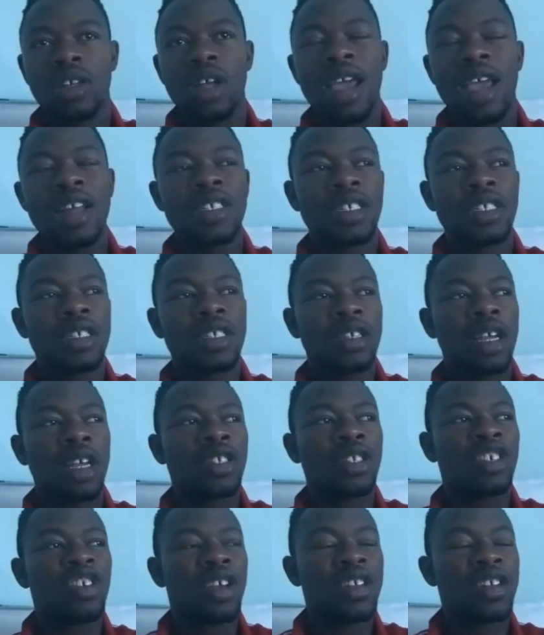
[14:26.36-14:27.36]
It's, it's,
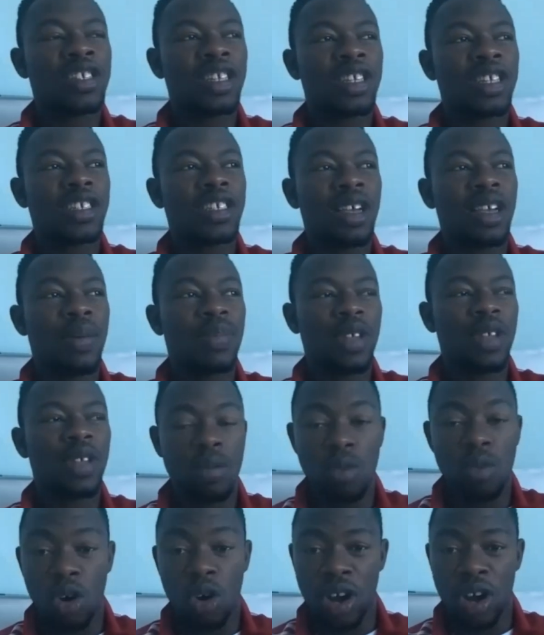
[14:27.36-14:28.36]
it's like something
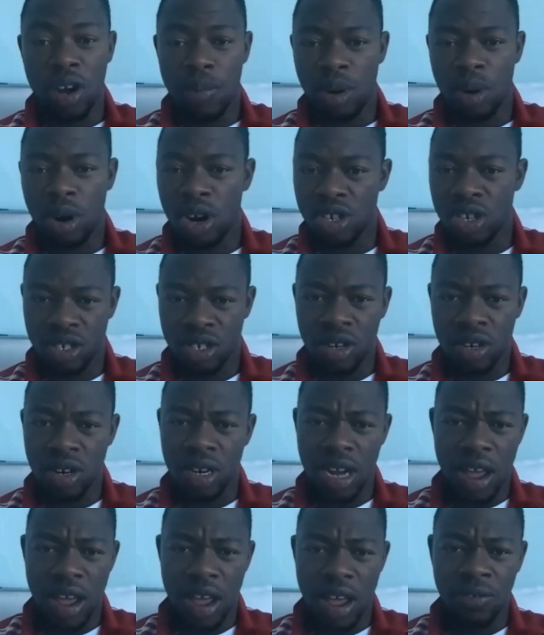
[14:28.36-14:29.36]
more in a personal
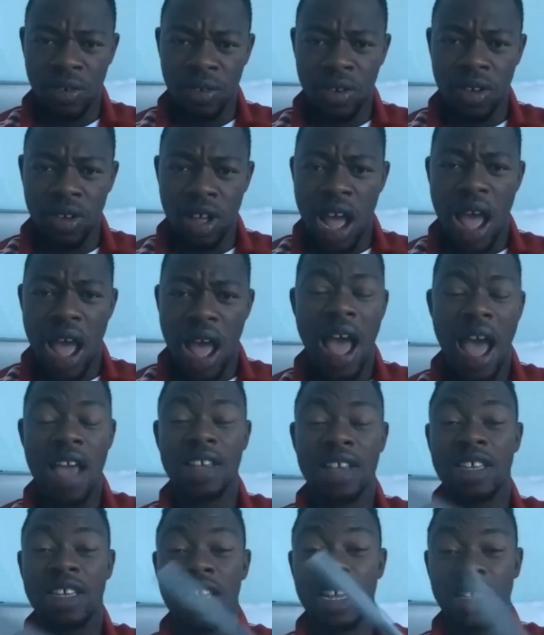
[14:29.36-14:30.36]
level. I
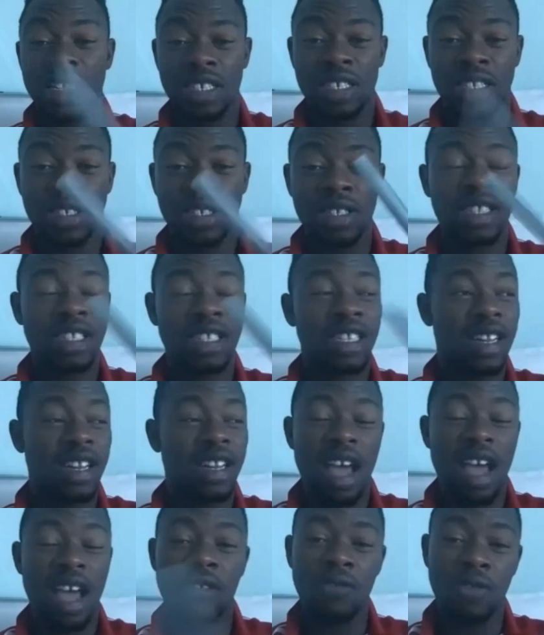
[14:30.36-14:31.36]
guess did
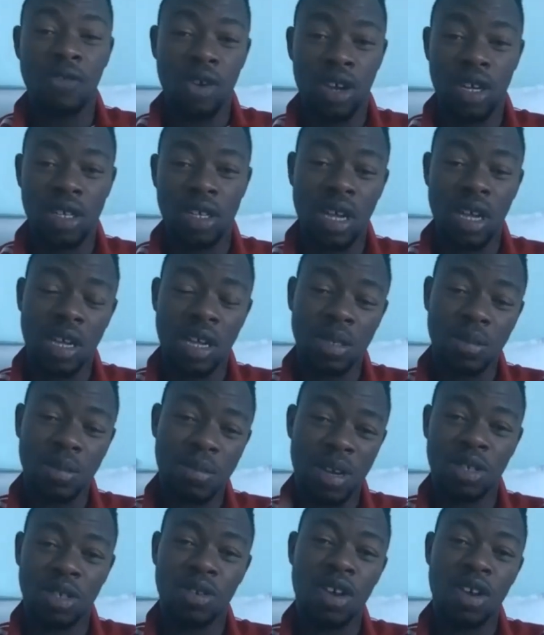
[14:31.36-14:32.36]
not focus as
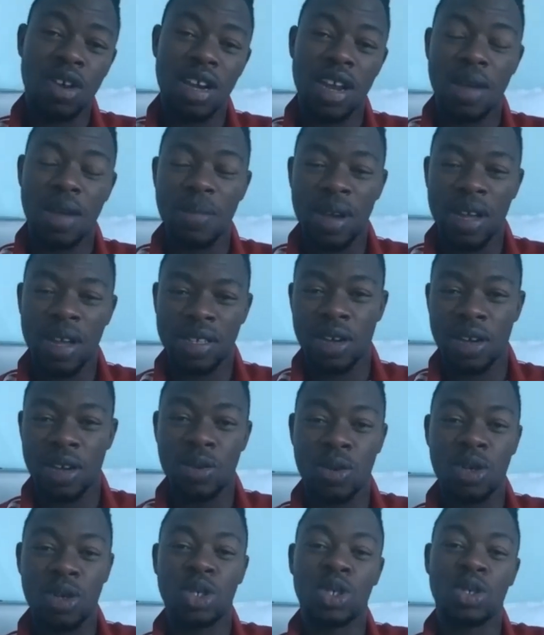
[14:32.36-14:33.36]
much on them as I
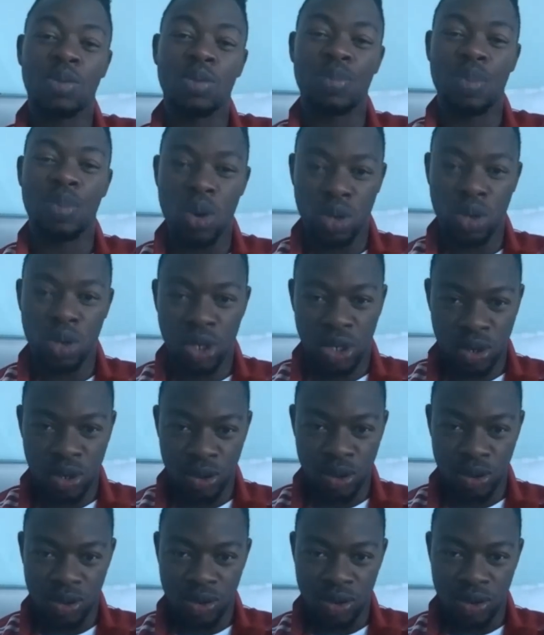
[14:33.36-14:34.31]
was supposed to.